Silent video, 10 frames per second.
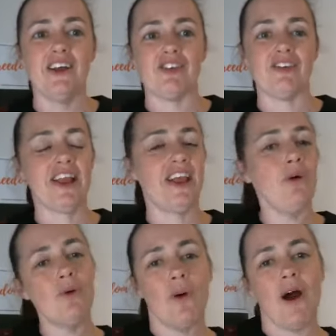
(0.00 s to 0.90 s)
just thinking,
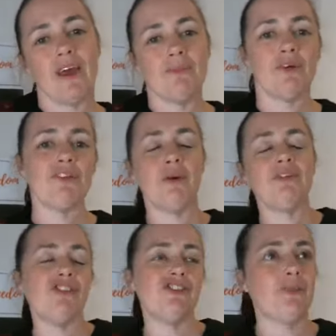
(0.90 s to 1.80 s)
I'll get more
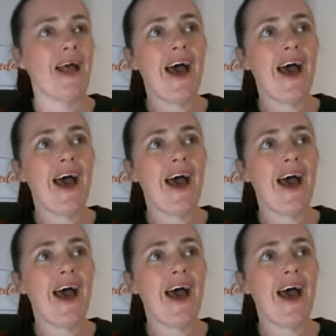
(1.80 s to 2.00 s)
sponsorship and